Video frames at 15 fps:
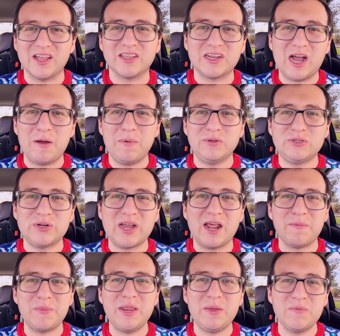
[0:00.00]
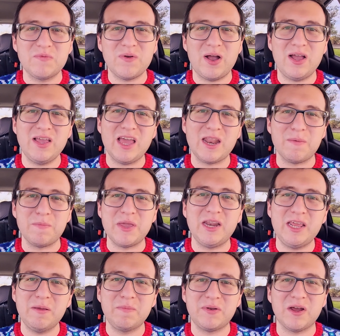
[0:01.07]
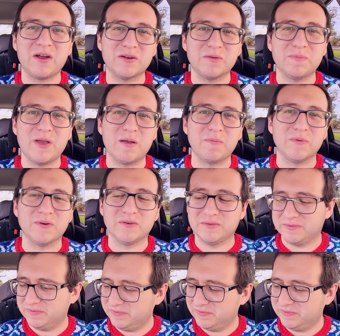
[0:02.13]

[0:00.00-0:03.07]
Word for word: I got the combo, so I got a medium fry and a medium Dr. Pepper.